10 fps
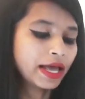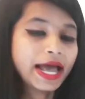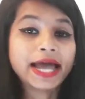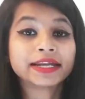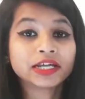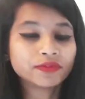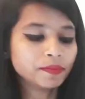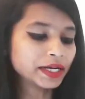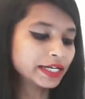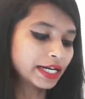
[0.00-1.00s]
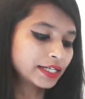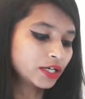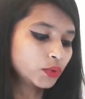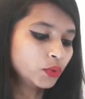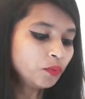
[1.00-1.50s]
and it will be connected
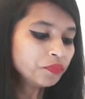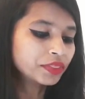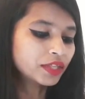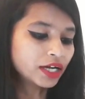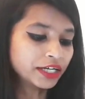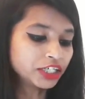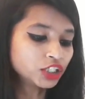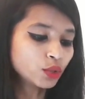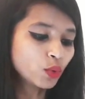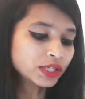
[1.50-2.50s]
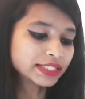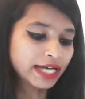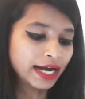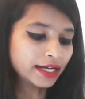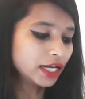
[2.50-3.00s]
to, the condition was
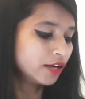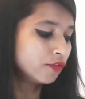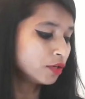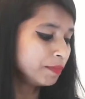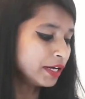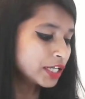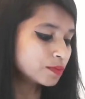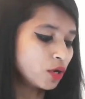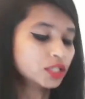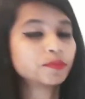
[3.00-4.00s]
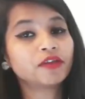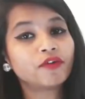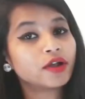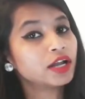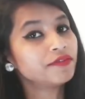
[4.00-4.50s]
that he would be responsible
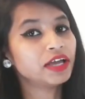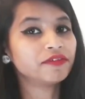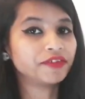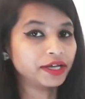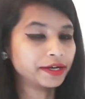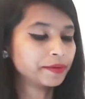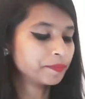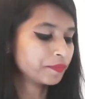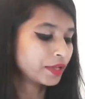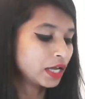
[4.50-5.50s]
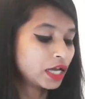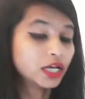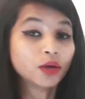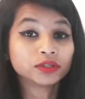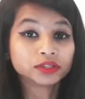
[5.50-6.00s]
for her welfare.
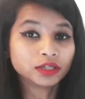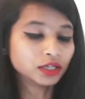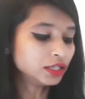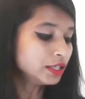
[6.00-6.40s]
Now the third,